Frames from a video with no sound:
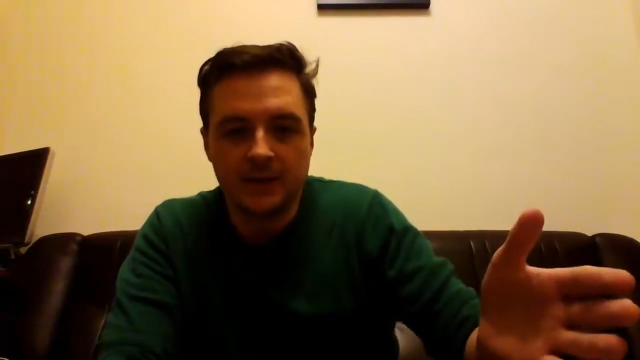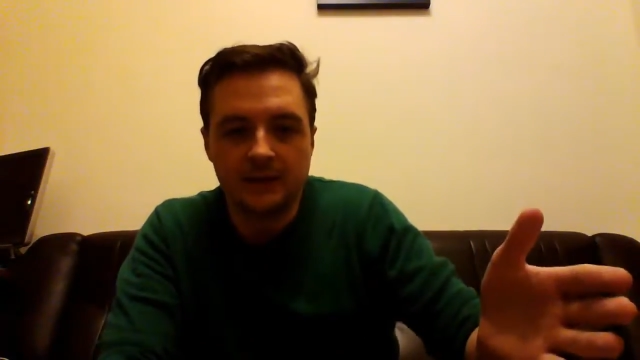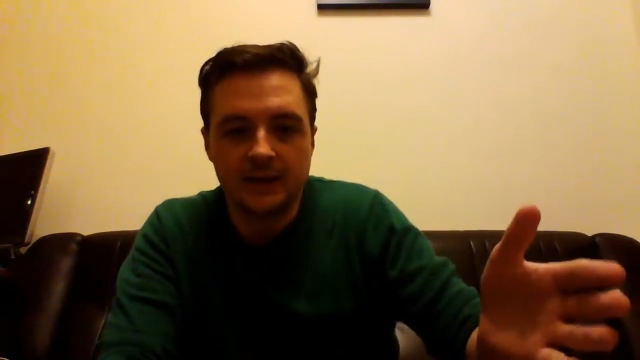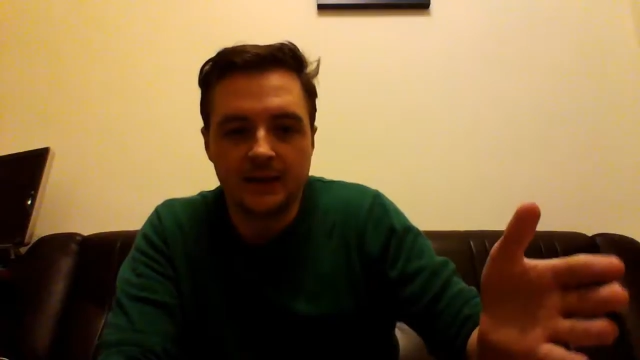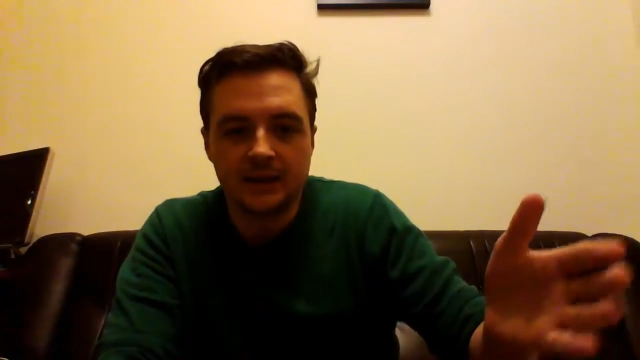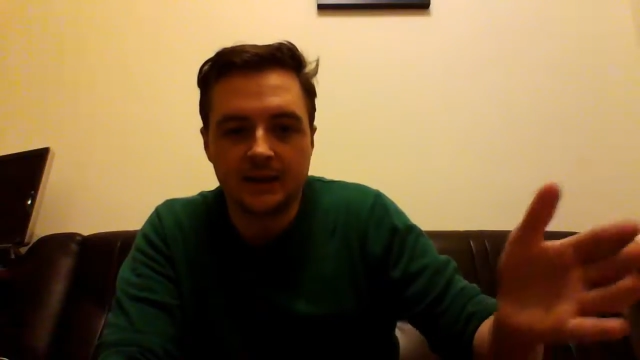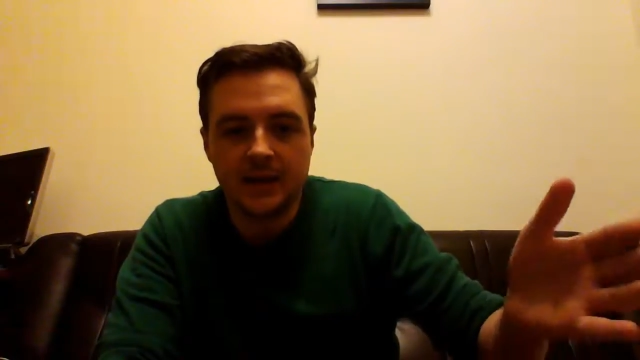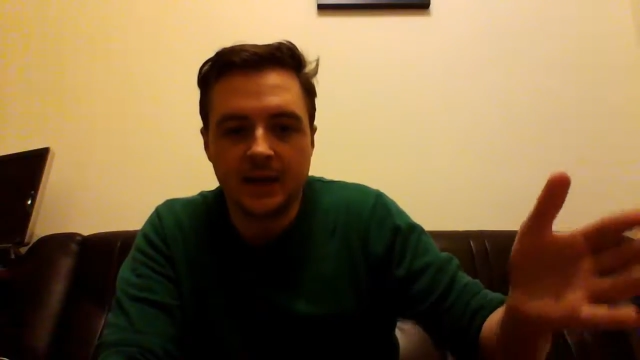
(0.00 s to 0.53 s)
and
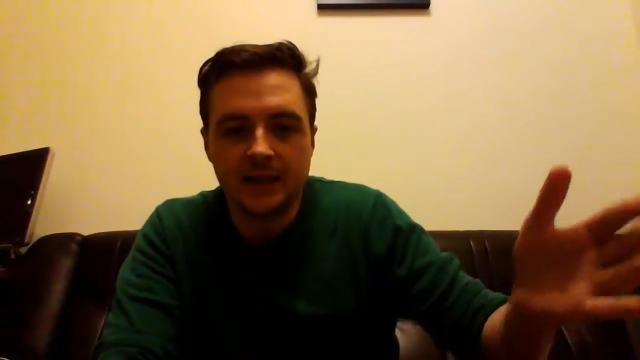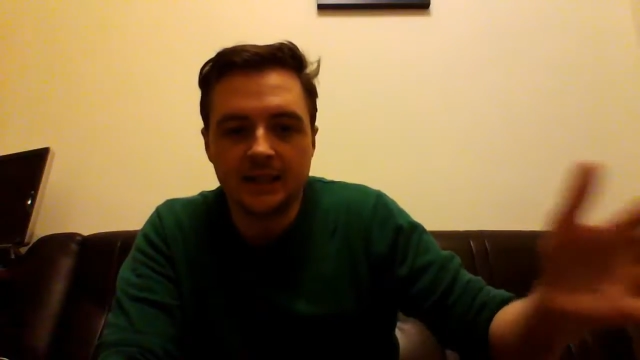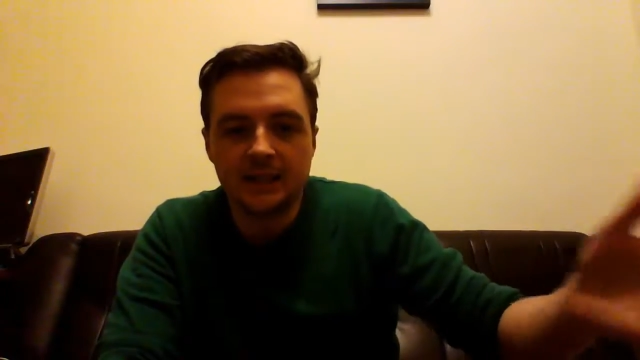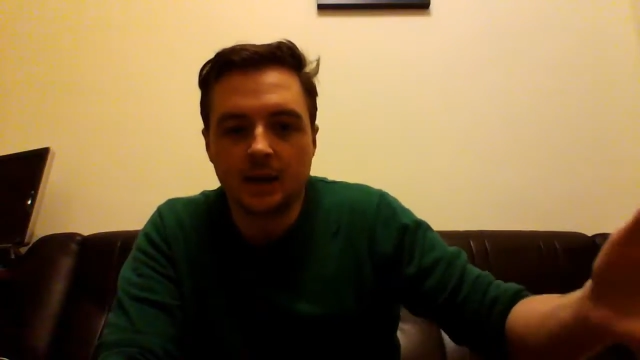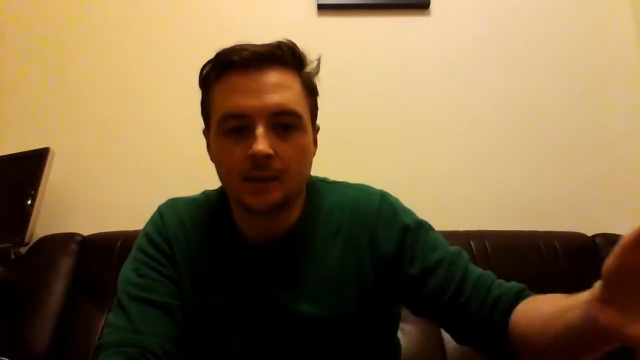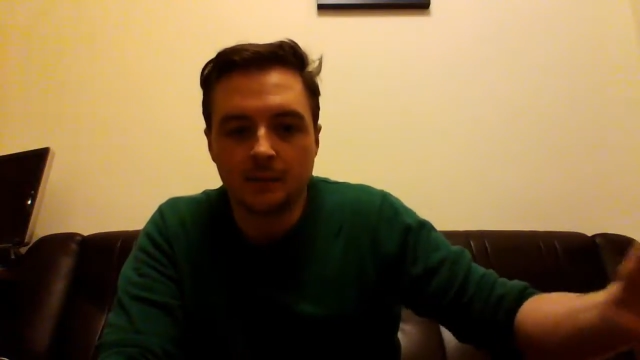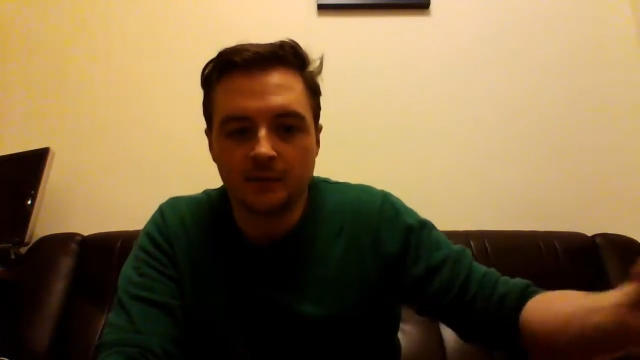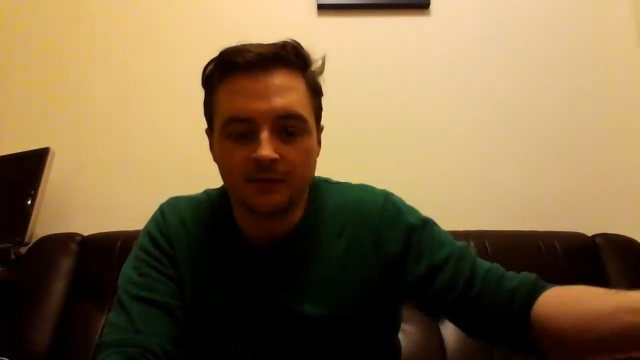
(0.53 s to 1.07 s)
then any
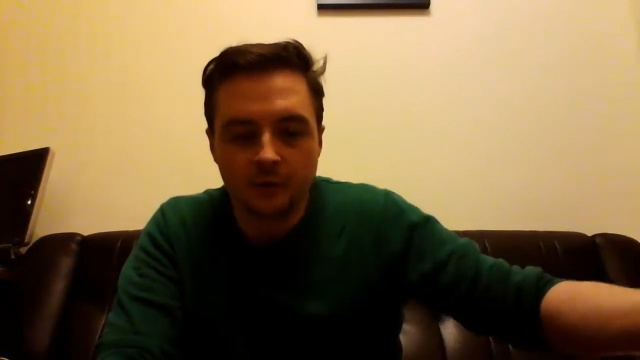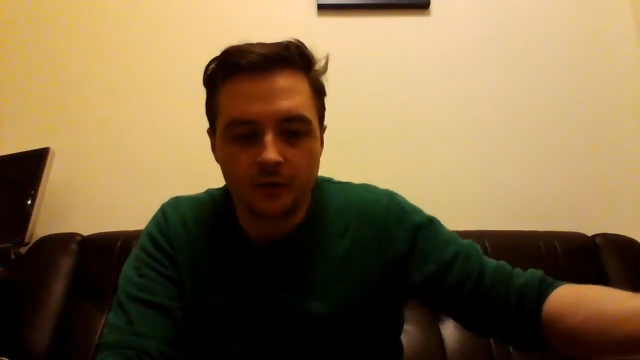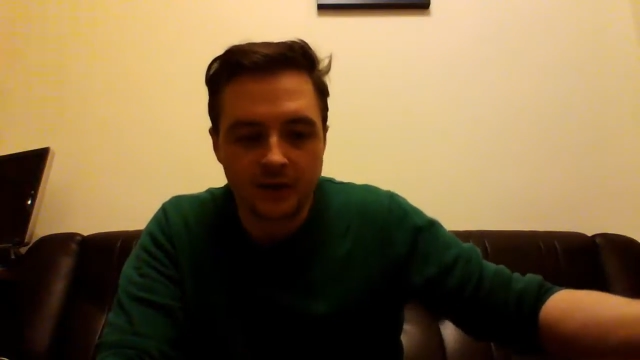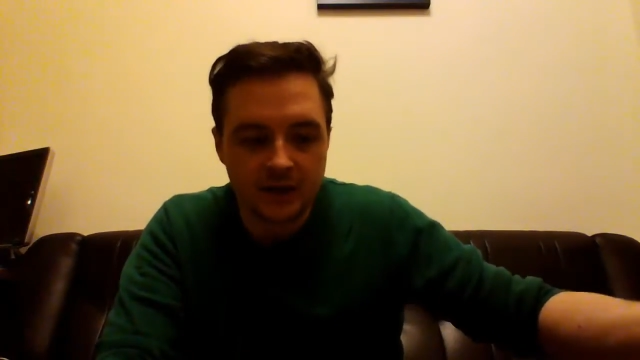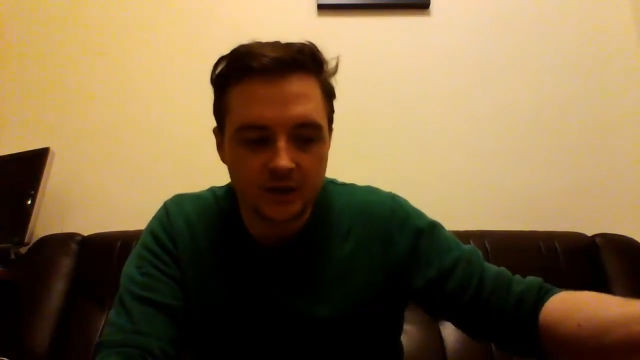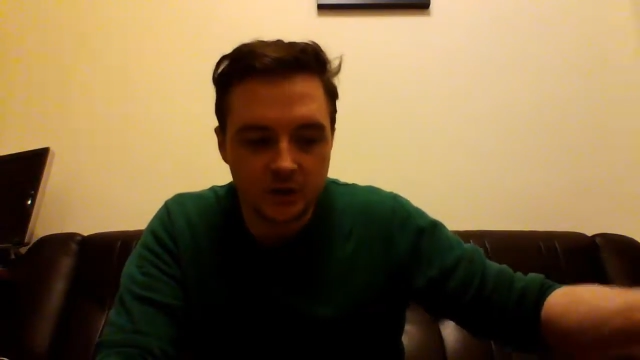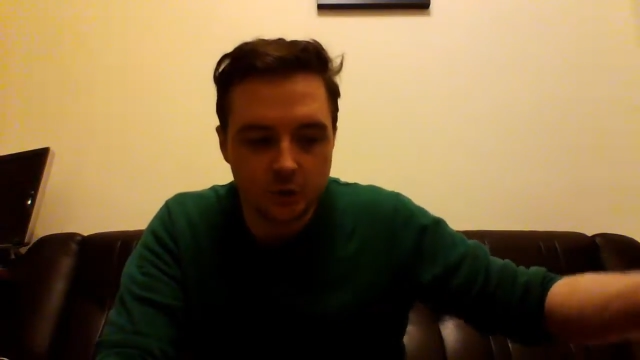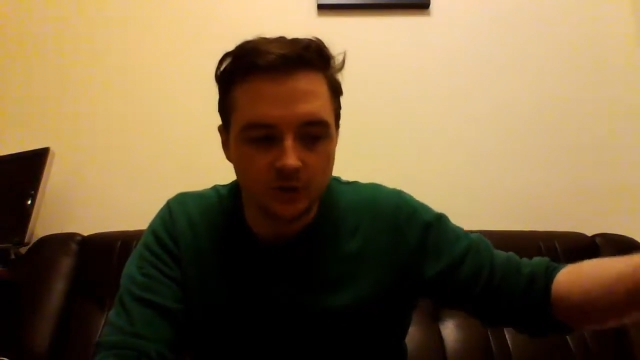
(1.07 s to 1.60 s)
time before
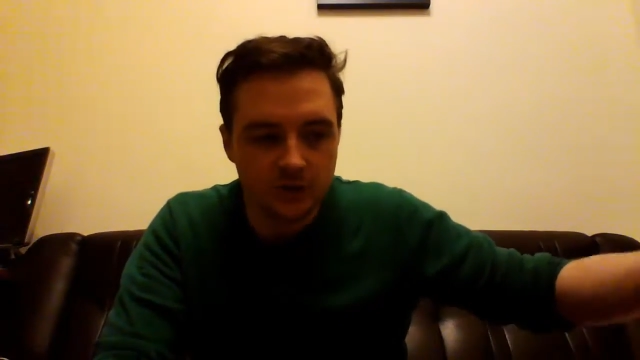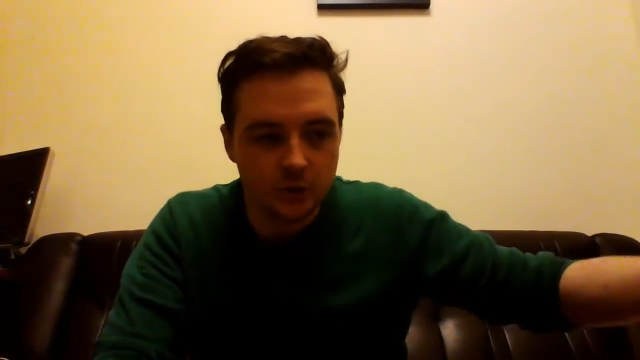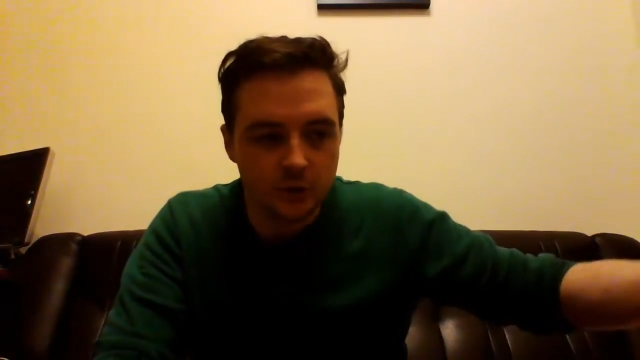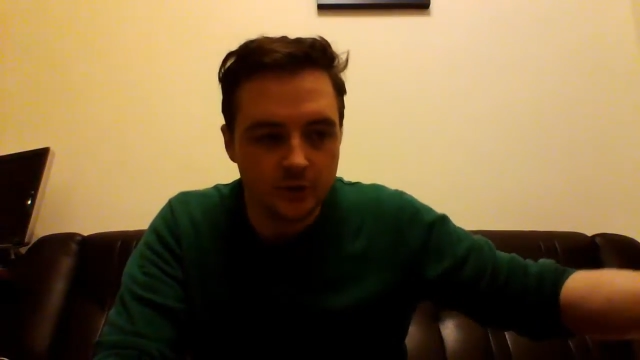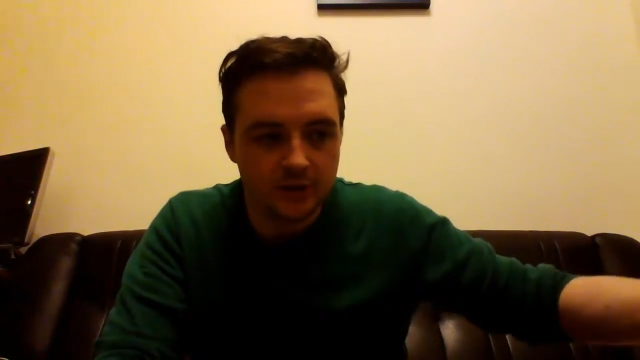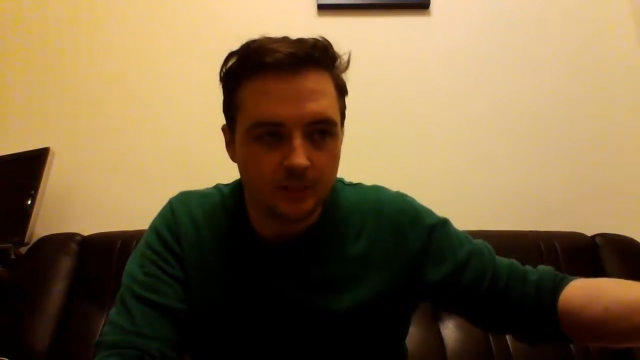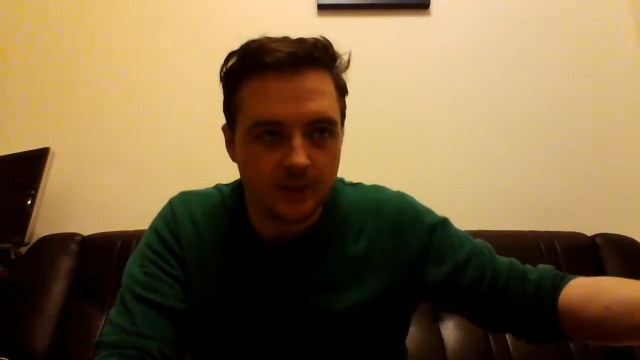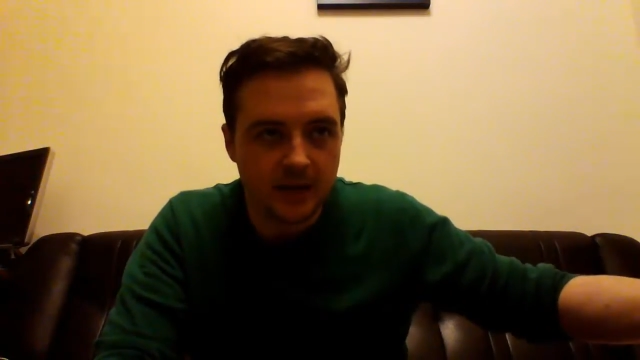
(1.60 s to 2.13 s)
that you would
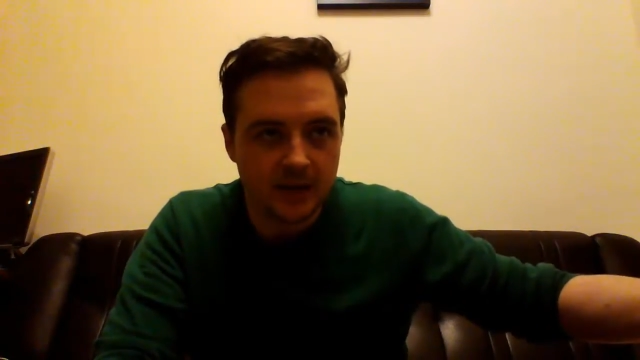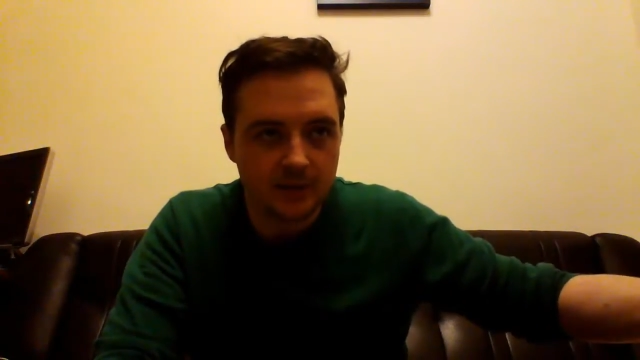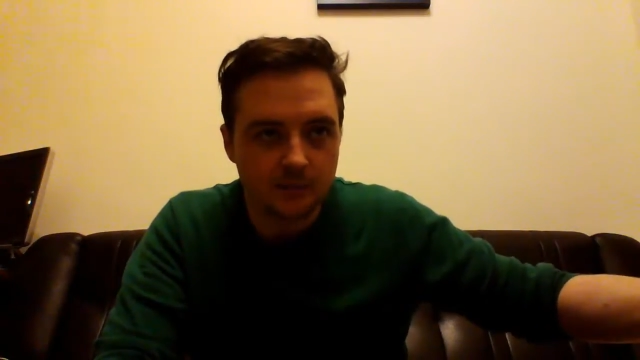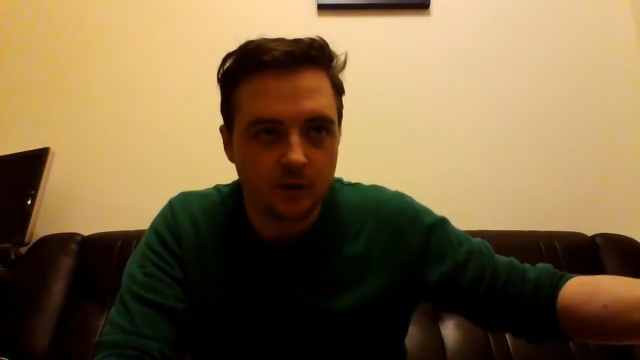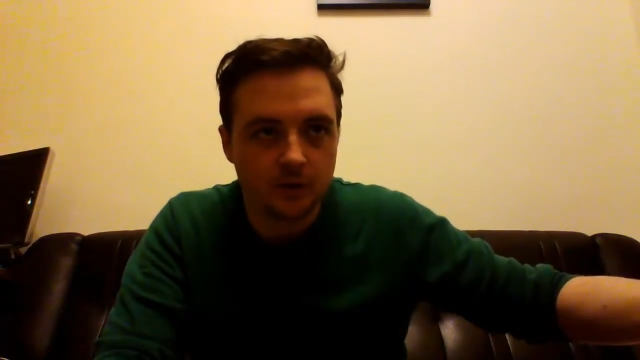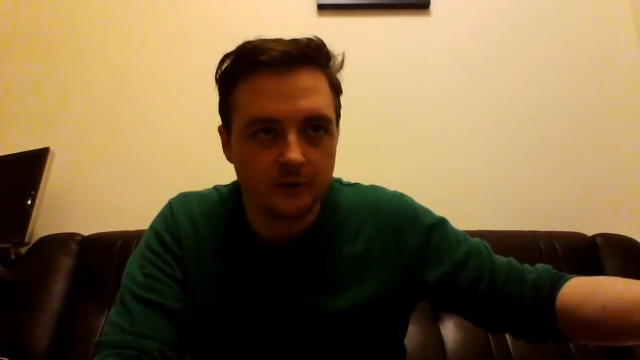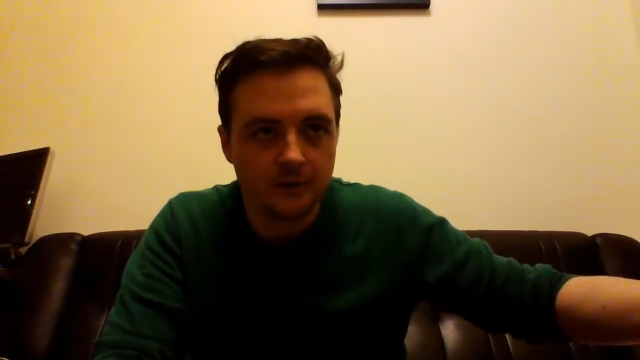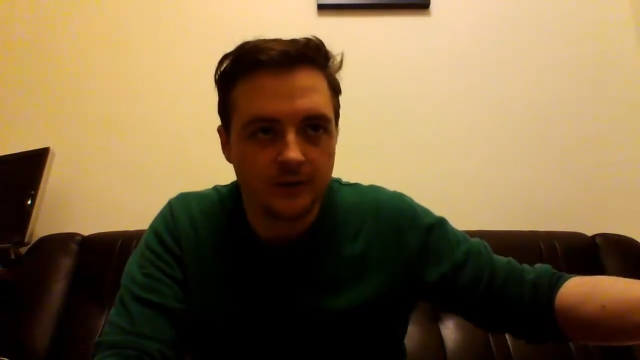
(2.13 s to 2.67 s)
use the past
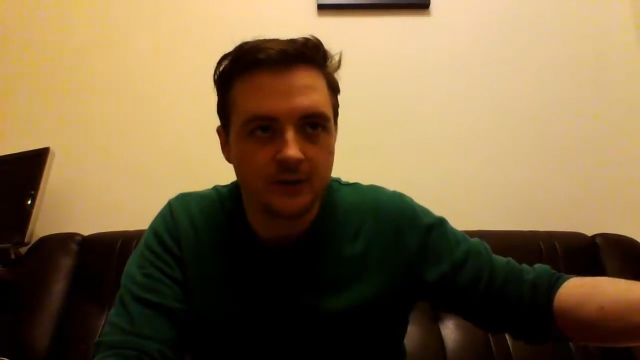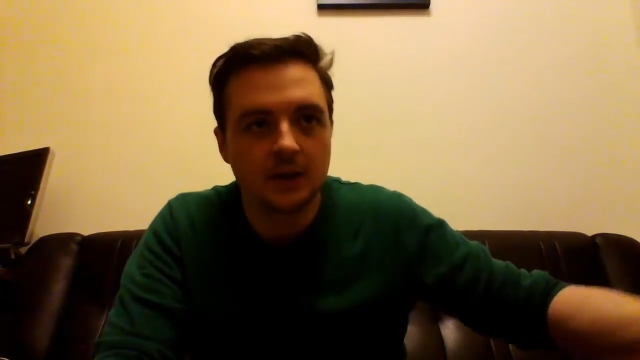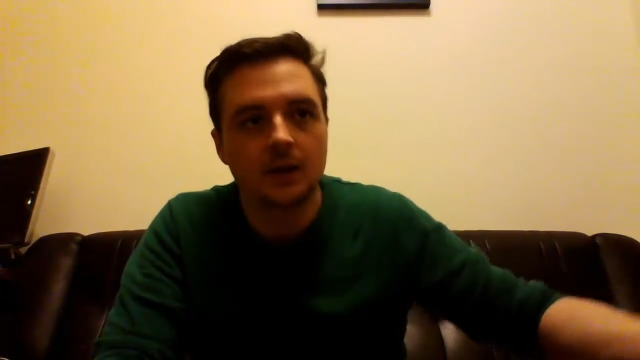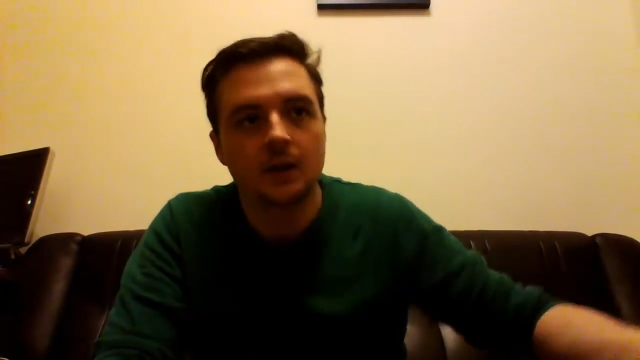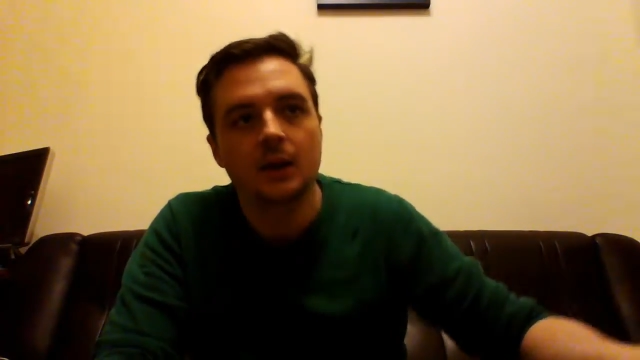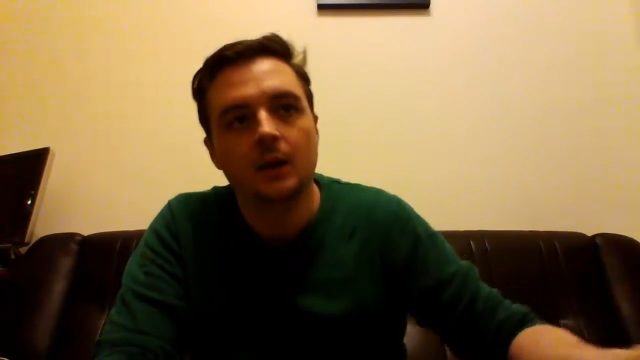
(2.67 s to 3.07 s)
perfect.